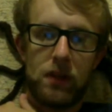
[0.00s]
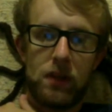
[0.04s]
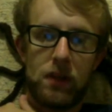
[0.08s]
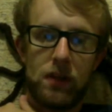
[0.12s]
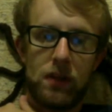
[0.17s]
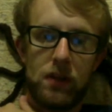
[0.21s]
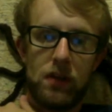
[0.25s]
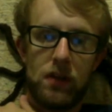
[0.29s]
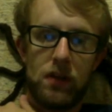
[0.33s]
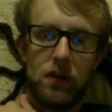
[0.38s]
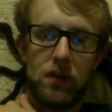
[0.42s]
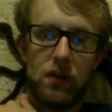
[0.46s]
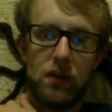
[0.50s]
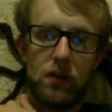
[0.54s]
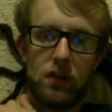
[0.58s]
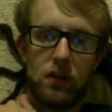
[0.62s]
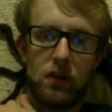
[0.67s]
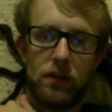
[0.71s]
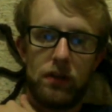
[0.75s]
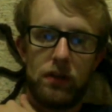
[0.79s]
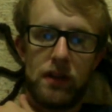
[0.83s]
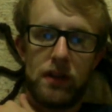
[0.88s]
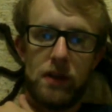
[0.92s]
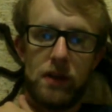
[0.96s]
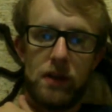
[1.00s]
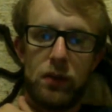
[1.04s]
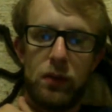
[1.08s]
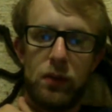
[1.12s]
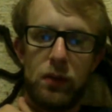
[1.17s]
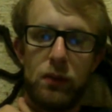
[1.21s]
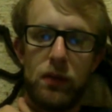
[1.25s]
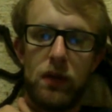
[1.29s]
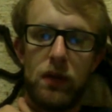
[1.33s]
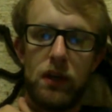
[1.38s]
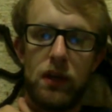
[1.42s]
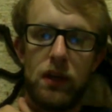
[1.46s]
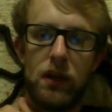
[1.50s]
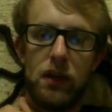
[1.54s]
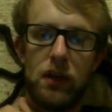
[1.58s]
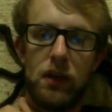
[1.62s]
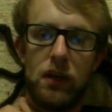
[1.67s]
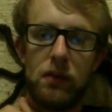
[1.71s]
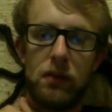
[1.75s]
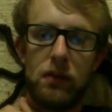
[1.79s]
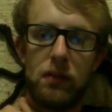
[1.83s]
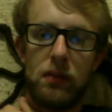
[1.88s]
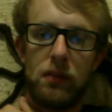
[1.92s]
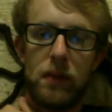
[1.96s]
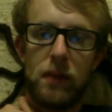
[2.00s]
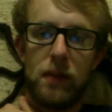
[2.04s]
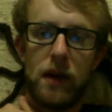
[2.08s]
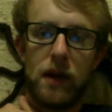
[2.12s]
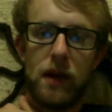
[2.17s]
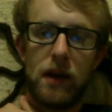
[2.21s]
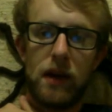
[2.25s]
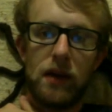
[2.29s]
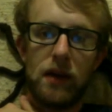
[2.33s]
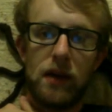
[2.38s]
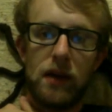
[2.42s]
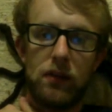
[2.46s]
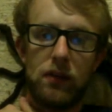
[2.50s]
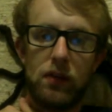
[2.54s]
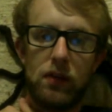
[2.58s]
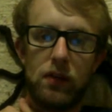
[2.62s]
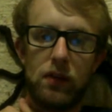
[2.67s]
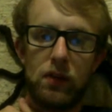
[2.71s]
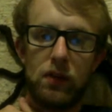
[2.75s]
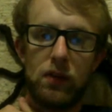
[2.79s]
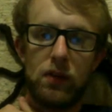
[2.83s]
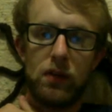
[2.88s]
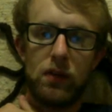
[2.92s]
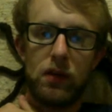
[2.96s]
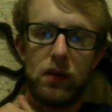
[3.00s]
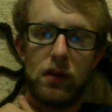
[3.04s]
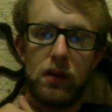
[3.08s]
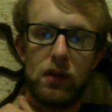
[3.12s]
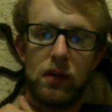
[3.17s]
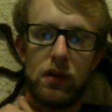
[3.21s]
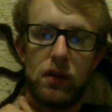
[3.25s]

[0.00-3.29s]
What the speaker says: your sample mean minus your